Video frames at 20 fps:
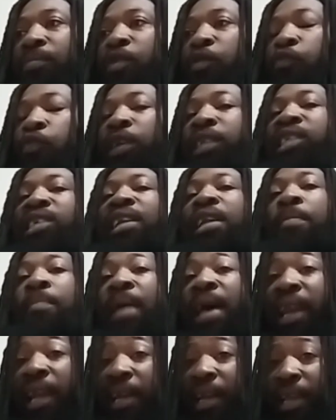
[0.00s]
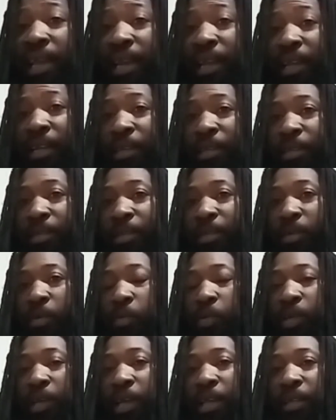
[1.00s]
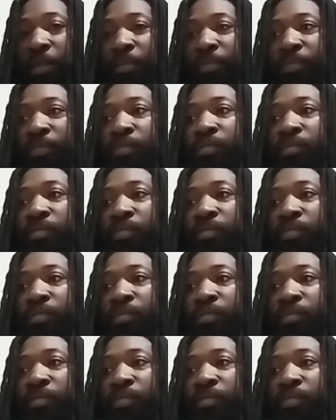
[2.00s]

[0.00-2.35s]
richly melanated, okay,